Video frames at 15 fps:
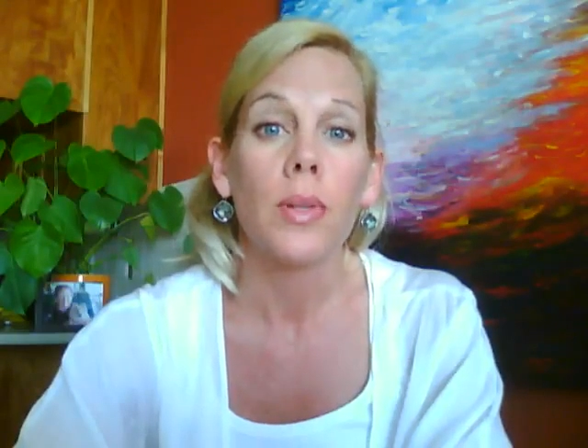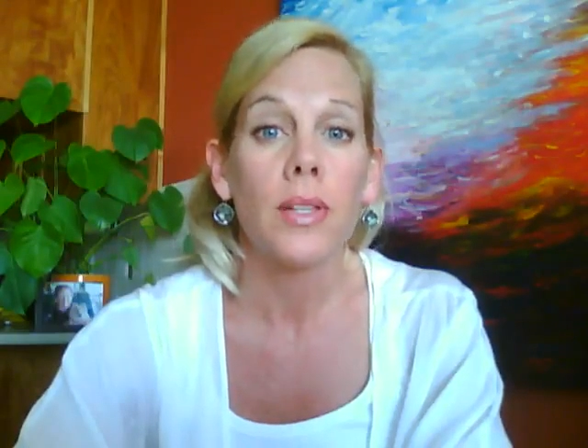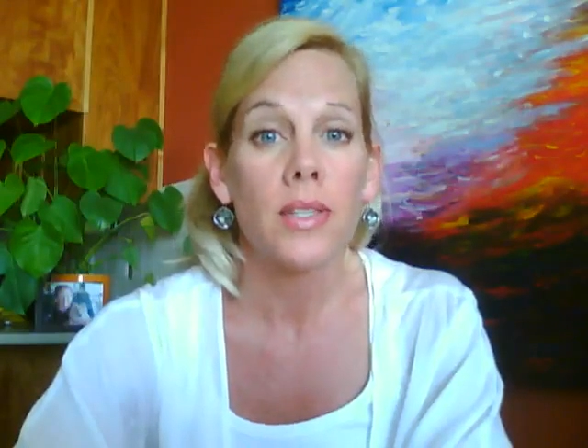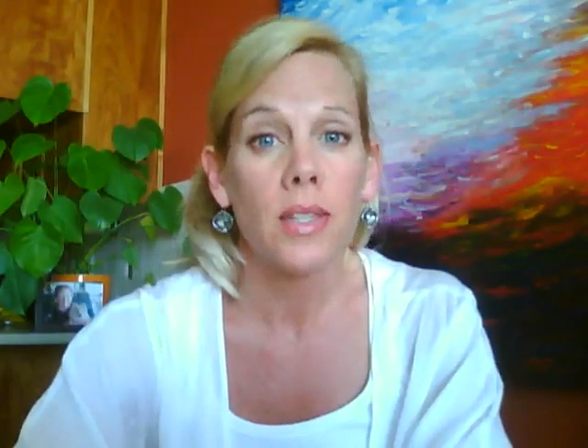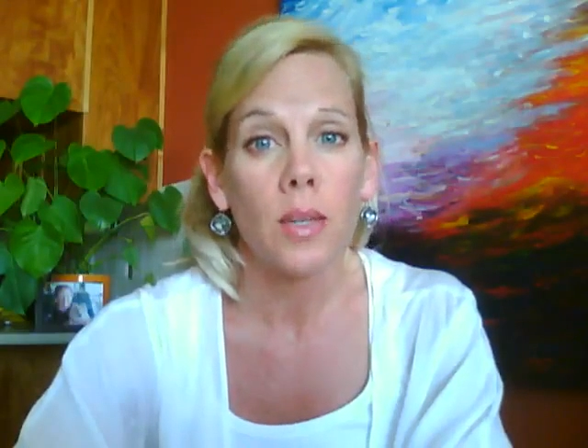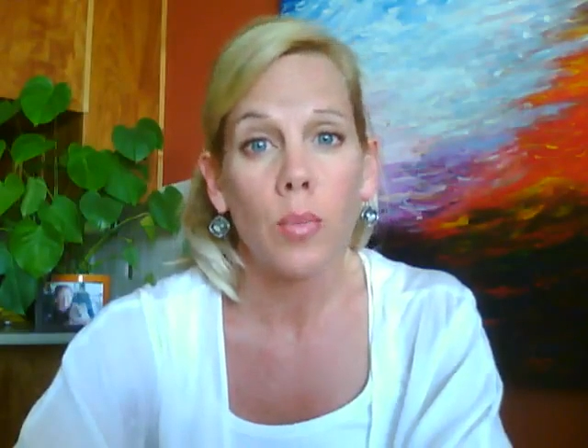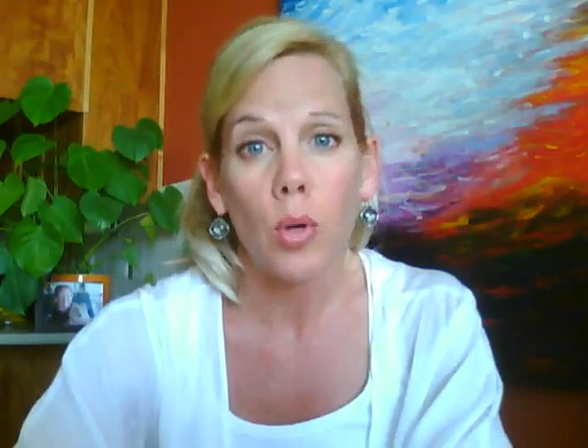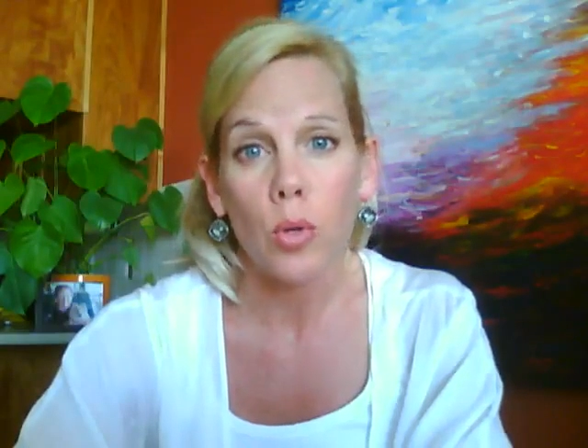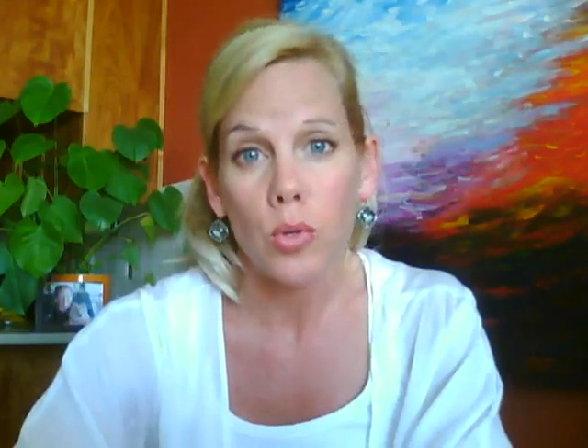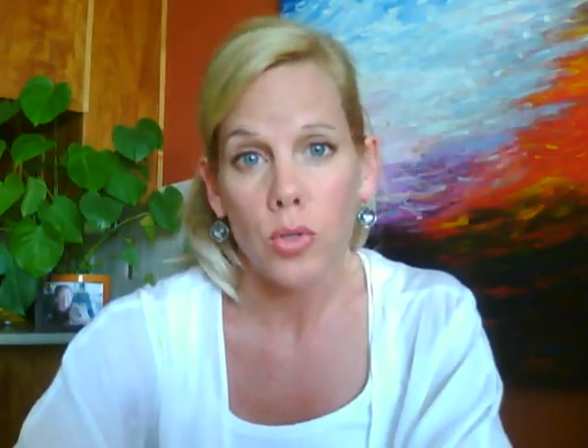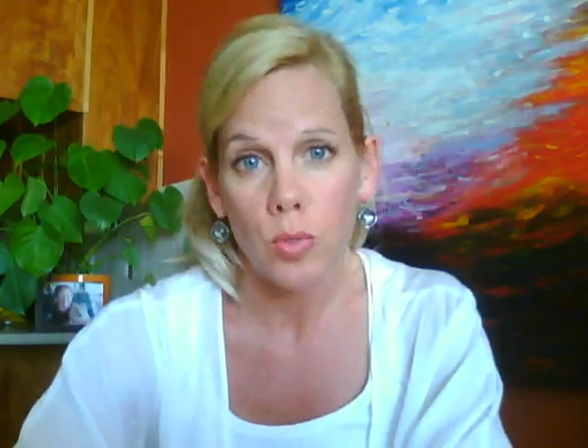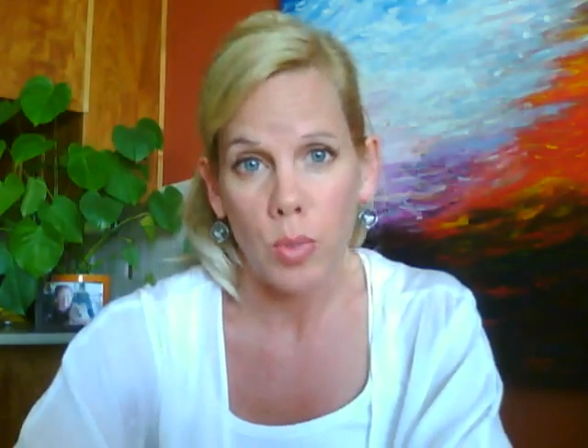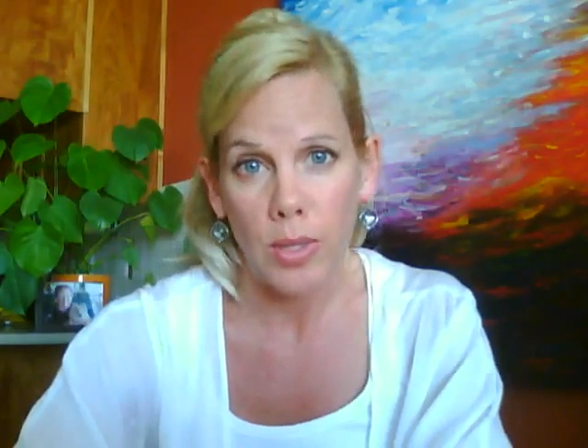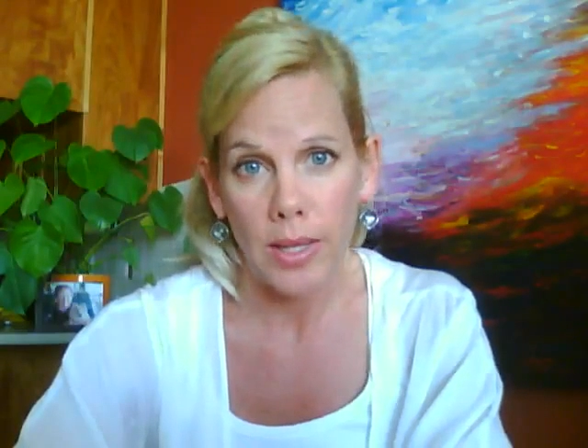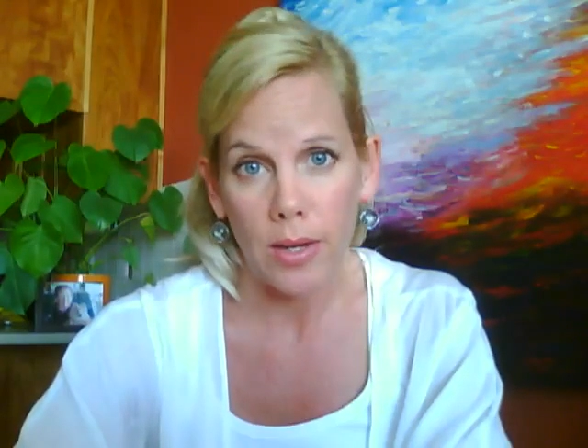
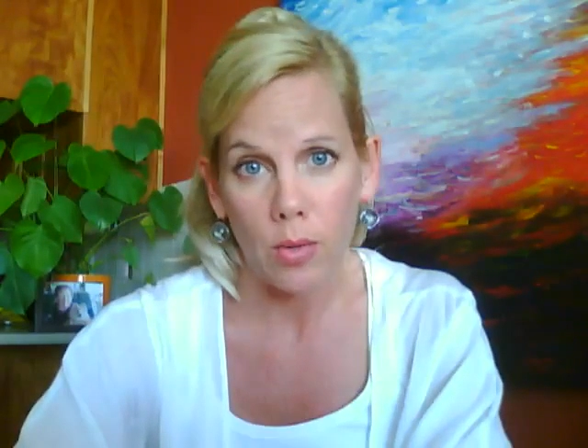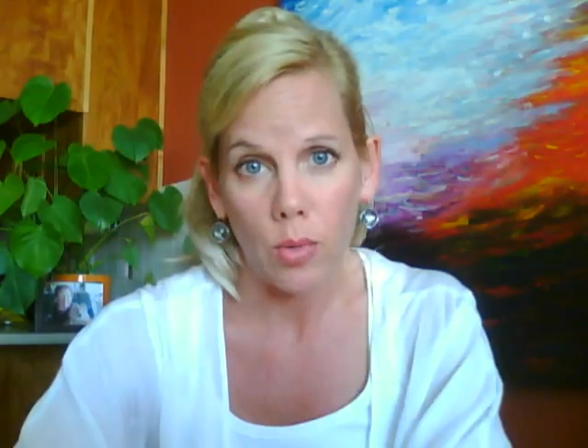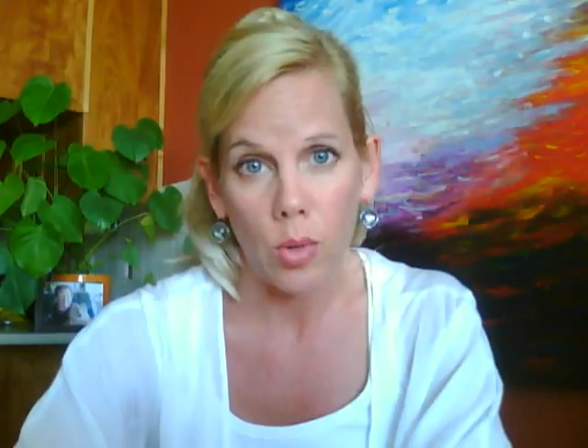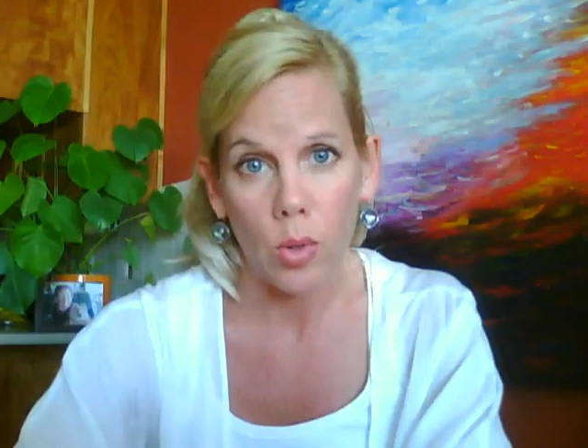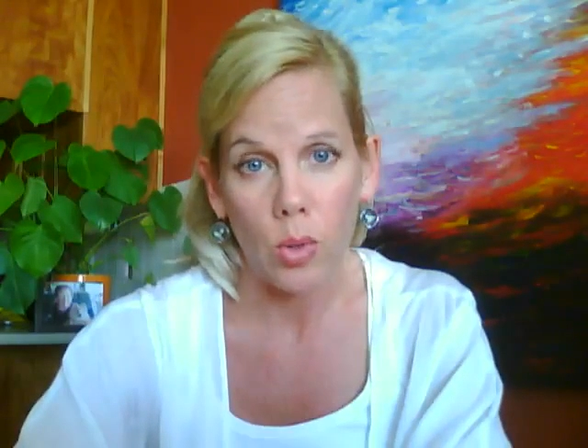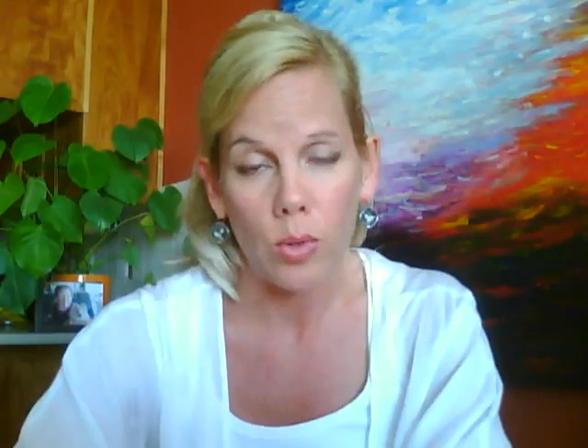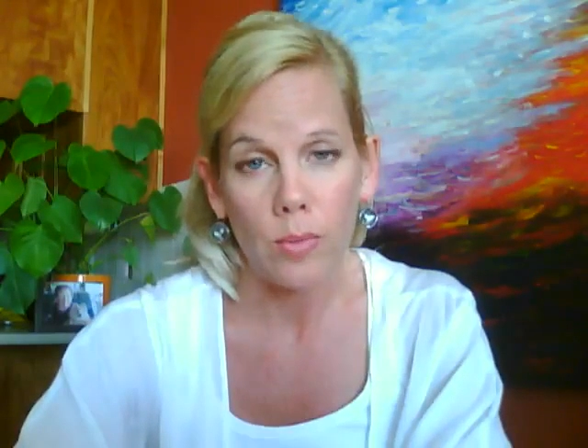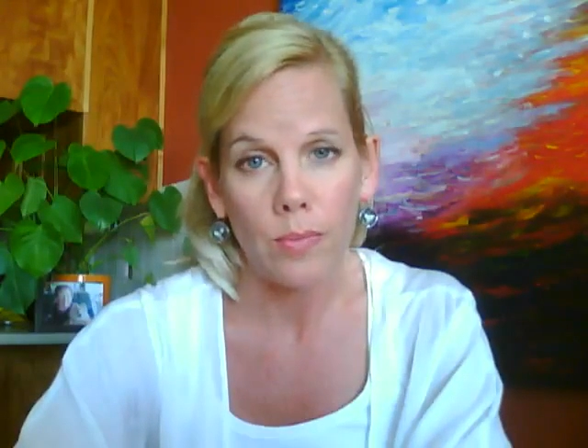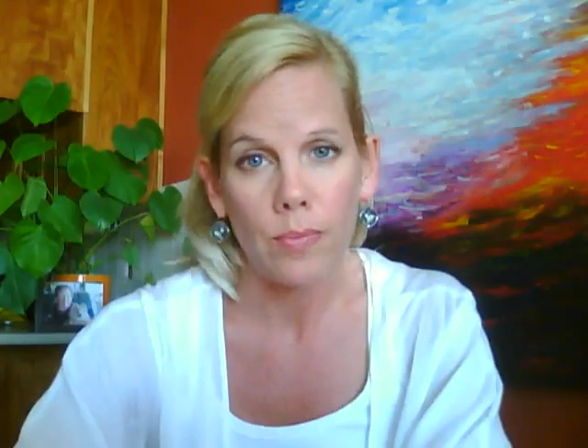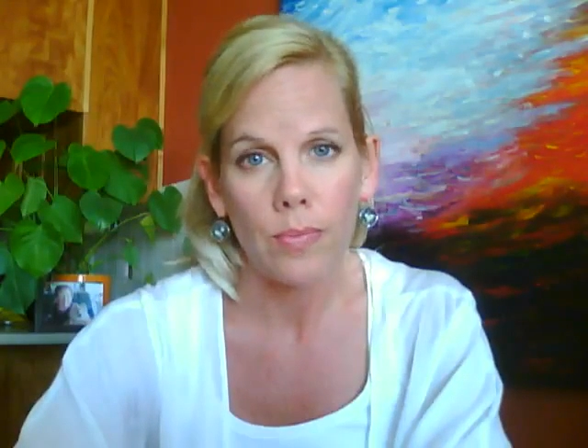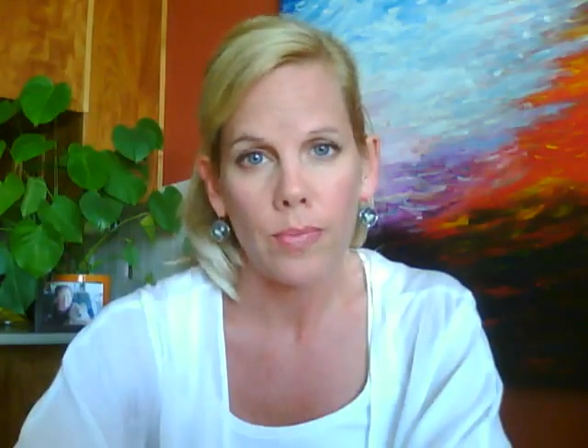placebos play a role,